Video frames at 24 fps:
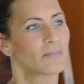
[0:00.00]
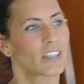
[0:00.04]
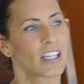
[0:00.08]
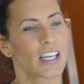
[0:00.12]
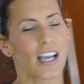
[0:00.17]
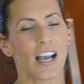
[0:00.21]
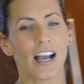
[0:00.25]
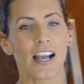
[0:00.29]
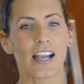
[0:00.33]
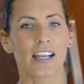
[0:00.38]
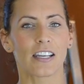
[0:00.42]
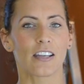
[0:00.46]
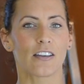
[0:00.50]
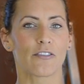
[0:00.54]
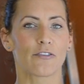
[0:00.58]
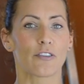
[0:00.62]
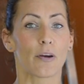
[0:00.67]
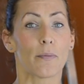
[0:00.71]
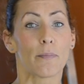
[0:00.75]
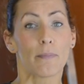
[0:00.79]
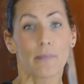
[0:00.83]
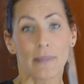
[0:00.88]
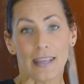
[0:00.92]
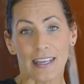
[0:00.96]
kind of
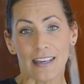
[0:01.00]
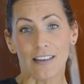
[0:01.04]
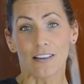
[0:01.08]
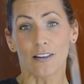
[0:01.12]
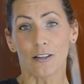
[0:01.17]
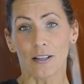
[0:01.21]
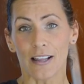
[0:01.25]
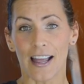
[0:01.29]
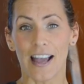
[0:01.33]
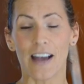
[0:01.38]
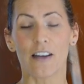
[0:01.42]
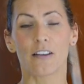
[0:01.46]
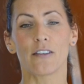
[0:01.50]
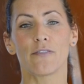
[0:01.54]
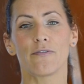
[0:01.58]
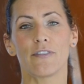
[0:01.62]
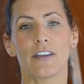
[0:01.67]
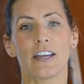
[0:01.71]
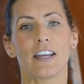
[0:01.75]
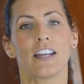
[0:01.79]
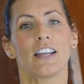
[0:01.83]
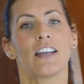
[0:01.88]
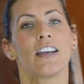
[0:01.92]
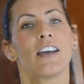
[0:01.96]
a meal out of
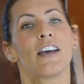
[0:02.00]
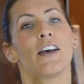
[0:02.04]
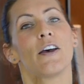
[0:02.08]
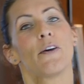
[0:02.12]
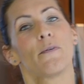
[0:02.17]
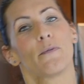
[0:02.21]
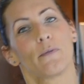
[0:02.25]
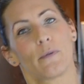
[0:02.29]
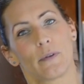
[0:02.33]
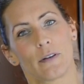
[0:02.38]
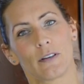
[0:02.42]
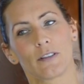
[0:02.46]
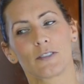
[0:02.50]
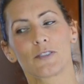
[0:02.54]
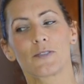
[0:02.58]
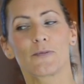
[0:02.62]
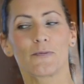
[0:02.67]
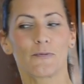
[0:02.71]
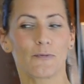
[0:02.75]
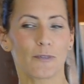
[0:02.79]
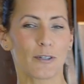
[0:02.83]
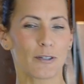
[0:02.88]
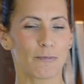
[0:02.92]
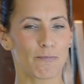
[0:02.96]
it, we're
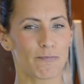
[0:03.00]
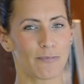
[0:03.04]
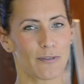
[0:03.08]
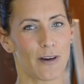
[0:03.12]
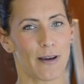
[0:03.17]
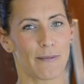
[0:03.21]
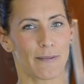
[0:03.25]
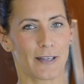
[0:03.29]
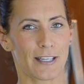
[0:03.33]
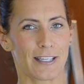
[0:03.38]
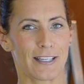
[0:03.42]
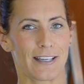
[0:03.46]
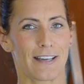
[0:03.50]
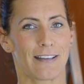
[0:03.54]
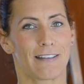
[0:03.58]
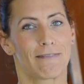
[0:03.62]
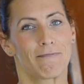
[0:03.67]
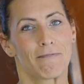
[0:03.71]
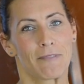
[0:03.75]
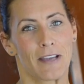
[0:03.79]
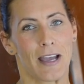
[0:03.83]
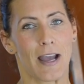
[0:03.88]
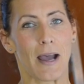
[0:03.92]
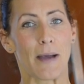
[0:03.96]
probably gonna
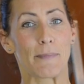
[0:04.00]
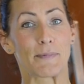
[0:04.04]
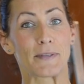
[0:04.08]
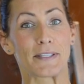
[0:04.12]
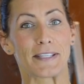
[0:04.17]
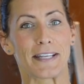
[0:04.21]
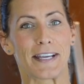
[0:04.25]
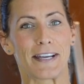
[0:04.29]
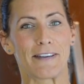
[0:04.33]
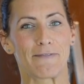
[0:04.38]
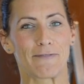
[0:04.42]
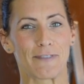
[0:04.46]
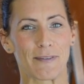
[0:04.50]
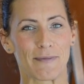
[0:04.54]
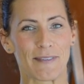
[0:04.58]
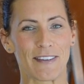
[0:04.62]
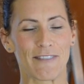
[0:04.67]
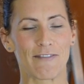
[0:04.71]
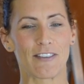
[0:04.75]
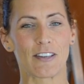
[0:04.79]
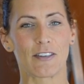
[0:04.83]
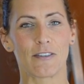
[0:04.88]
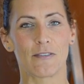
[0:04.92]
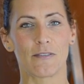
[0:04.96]
abstain from
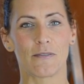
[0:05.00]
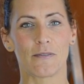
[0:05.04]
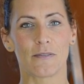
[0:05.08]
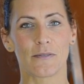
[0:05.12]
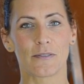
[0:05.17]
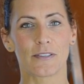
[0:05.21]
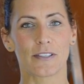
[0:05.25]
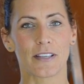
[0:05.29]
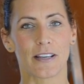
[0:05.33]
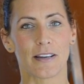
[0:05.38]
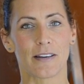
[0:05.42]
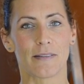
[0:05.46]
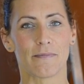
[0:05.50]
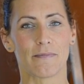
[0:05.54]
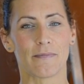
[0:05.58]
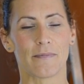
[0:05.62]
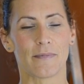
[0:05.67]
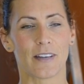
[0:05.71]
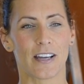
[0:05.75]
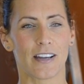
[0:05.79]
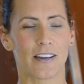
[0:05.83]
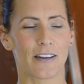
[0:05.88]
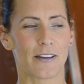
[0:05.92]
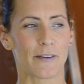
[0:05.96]
giving you some
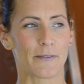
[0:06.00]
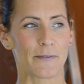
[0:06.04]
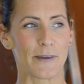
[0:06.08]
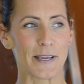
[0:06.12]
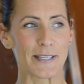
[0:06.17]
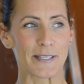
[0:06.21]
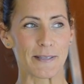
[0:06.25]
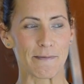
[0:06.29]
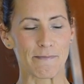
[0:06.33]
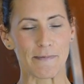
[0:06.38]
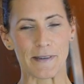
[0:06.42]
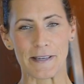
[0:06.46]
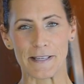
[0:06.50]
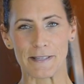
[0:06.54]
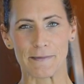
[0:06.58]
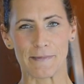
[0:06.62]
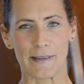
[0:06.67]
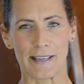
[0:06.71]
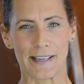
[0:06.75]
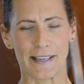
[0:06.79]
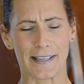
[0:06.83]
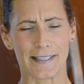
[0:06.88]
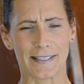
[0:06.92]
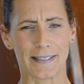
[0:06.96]
recipes
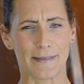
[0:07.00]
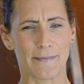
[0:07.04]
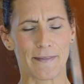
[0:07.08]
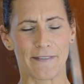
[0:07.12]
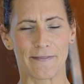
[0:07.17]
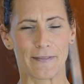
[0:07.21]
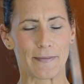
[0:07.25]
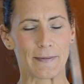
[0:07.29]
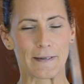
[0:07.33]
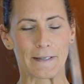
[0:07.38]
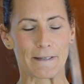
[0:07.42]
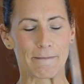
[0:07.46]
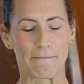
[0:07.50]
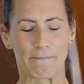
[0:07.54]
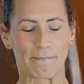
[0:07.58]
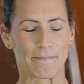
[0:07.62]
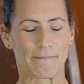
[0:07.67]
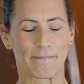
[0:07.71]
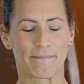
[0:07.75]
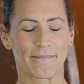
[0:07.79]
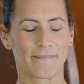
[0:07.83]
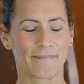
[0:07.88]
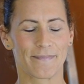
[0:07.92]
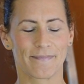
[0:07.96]
because some of them
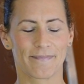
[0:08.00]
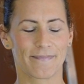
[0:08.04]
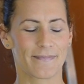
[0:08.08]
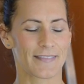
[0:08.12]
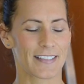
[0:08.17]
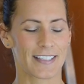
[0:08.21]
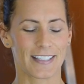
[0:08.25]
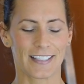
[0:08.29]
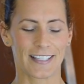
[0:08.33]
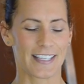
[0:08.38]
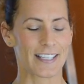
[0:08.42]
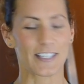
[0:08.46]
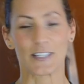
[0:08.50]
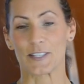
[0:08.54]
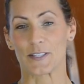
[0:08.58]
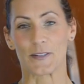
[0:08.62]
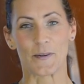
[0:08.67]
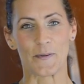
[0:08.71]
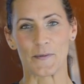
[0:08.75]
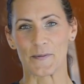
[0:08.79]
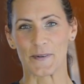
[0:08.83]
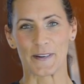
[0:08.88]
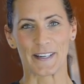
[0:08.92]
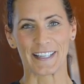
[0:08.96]
they just
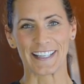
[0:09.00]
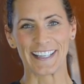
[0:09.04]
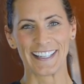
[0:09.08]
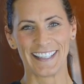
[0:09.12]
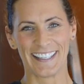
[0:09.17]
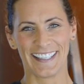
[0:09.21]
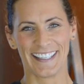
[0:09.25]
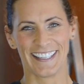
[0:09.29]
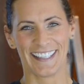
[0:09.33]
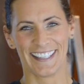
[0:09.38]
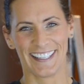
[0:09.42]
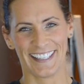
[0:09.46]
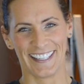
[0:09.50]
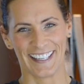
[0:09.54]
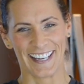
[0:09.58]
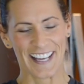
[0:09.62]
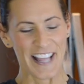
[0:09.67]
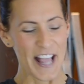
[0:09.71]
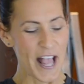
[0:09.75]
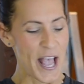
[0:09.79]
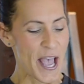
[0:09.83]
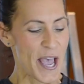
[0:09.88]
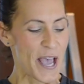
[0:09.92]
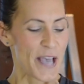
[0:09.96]
don't work.
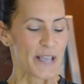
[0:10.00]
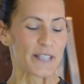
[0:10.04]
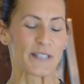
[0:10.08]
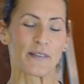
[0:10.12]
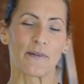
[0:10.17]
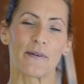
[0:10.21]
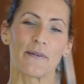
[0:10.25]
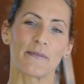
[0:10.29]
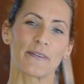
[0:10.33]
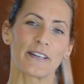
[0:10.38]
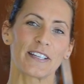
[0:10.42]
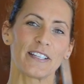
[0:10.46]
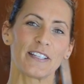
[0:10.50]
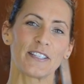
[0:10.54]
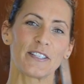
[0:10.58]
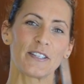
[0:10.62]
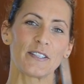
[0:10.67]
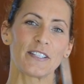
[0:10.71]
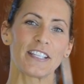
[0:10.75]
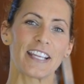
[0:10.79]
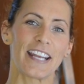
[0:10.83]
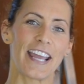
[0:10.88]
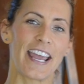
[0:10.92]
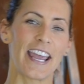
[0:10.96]
So what we're gonna
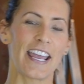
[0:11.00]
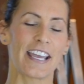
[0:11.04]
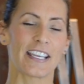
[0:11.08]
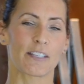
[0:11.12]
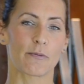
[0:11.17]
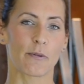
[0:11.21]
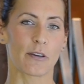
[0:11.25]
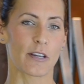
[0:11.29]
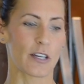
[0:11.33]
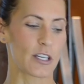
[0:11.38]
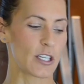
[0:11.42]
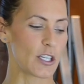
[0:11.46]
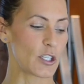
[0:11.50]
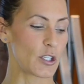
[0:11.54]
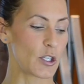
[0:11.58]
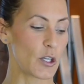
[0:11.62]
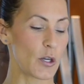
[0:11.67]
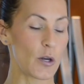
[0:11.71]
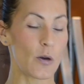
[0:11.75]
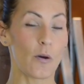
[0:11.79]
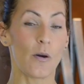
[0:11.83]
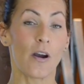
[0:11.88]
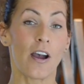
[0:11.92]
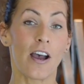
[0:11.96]
do today is we're gonna
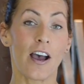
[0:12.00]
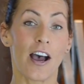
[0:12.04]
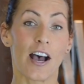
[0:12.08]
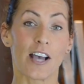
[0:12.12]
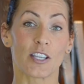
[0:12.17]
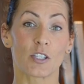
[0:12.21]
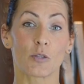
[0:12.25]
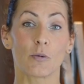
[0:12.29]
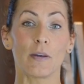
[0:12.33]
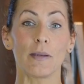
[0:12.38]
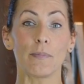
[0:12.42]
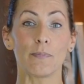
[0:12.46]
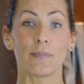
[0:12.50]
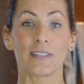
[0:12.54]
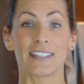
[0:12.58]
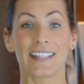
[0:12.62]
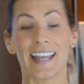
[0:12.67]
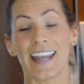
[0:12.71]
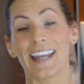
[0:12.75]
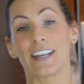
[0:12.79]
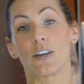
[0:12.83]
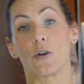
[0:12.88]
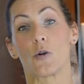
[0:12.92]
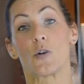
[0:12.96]
do a sweet
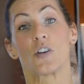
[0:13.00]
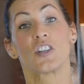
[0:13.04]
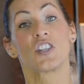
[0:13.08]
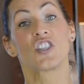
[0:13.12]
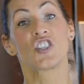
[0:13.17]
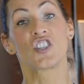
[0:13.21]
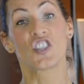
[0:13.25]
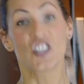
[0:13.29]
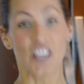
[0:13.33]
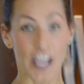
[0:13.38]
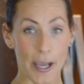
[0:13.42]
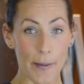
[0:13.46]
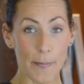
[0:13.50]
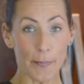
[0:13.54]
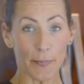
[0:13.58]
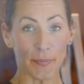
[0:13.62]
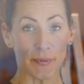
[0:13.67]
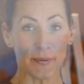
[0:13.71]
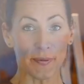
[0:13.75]
potato chip.